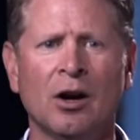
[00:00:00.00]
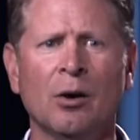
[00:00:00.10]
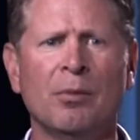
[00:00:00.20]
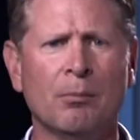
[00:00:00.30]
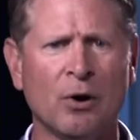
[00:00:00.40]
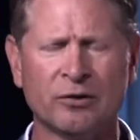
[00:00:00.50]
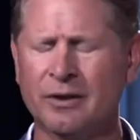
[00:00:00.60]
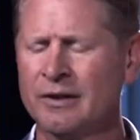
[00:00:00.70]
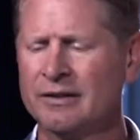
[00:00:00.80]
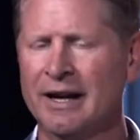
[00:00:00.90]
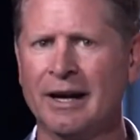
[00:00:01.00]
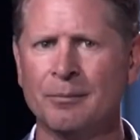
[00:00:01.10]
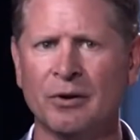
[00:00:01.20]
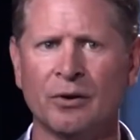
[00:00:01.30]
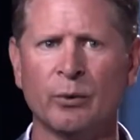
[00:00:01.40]
But most of the time,
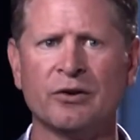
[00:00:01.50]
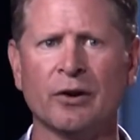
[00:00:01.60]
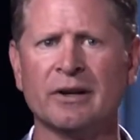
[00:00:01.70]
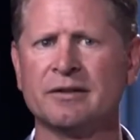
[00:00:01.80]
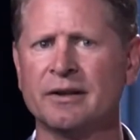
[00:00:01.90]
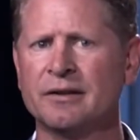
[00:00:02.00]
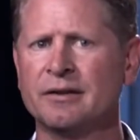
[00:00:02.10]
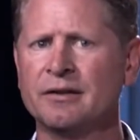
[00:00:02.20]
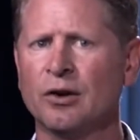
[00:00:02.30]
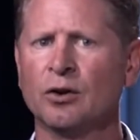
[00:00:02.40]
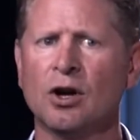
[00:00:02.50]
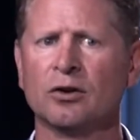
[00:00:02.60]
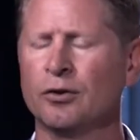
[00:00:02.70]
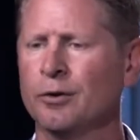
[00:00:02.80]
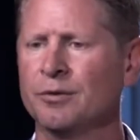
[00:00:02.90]
returning citizens are
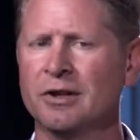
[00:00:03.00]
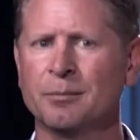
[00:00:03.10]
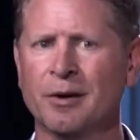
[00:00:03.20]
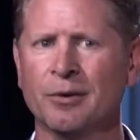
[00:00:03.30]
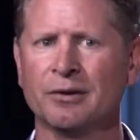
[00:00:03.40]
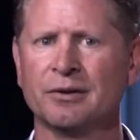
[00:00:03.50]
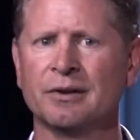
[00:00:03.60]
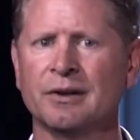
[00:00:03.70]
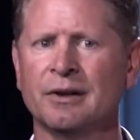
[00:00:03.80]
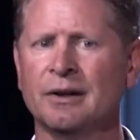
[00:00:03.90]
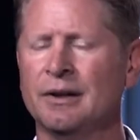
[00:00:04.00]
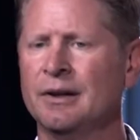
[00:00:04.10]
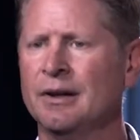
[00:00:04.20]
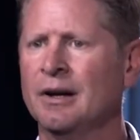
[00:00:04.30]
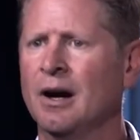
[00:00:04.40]
long-term team members.
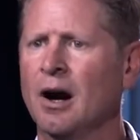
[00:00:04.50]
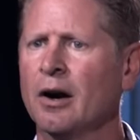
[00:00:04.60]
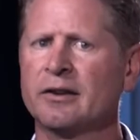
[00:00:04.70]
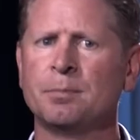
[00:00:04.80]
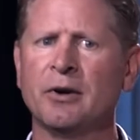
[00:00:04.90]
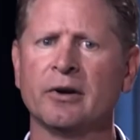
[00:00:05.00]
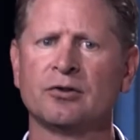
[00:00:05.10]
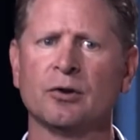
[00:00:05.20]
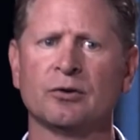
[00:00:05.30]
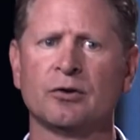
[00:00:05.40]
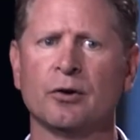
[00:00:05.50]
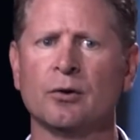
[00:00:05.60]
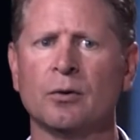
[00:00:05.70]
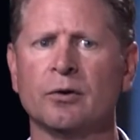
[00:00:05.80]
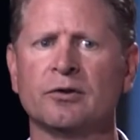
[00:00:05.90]
Our experience shows
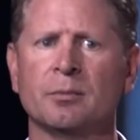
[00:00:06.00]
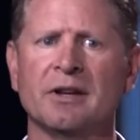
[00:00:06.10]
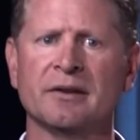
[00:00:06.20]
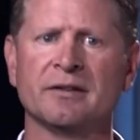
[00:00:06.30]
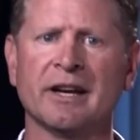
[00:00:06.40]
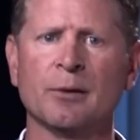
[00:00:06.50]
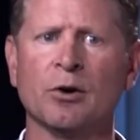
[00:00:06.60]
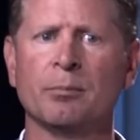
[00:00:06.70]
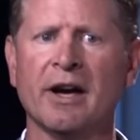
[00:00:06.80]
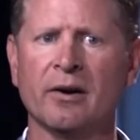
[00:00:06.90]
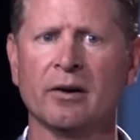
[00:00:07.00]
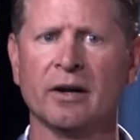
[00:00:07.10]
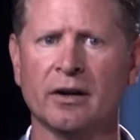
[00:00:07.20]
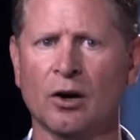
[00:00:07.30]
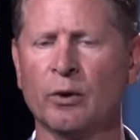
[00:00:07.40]
turnover to be the same or better
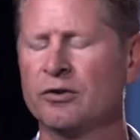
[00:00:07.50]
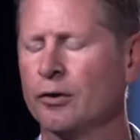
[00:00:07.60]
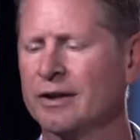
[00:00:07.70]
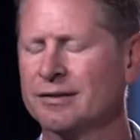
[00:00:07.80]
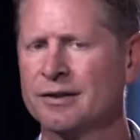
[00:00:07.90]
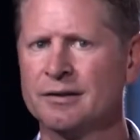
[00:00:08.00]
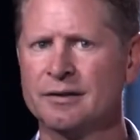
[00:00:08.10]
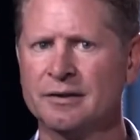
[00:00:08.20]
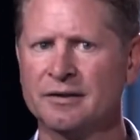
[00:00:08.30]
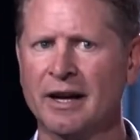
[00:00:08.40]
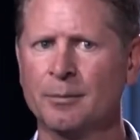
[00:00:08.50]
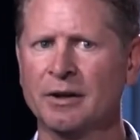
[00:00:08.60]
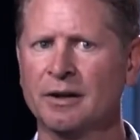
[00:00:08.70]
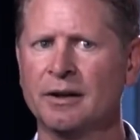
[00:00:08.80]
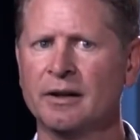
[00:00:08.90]
in our returning citizens
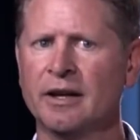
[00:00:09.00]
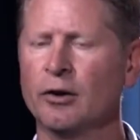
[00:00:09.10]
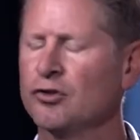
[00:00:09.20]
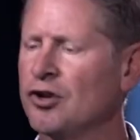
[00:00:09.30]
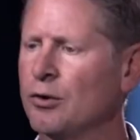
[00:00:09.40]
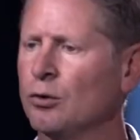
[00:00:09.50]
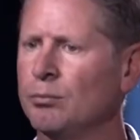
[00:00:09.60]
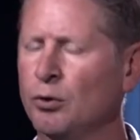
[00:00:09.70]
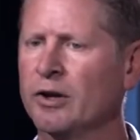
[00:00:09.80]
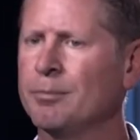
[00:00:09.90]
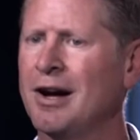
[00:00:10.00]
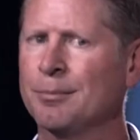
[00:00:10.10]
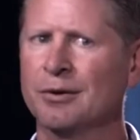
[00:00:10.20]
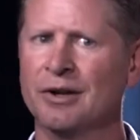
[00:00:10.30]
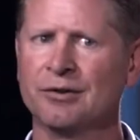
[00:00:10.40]
segment than our general employee
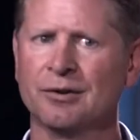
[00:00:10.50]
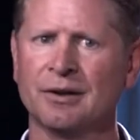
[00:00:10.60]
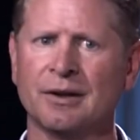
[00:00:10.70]
population.